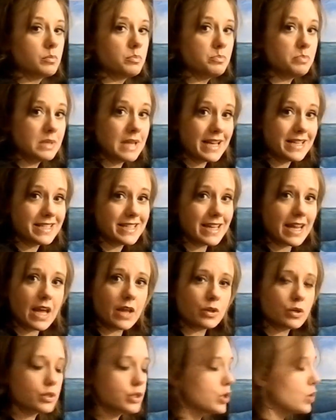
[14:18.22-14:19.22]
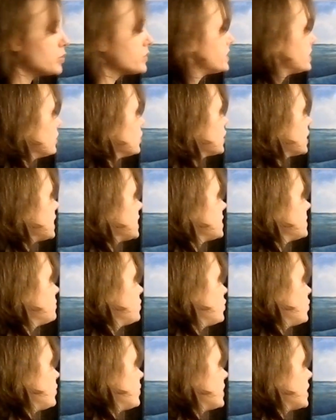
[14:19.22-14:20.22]
blend together so silky
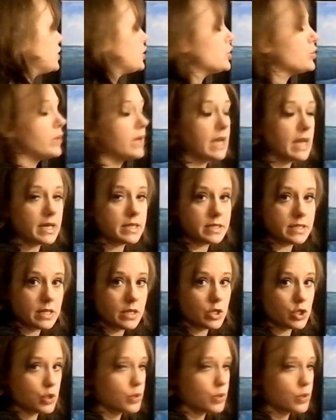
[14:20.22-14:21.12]
smooth that you can't see the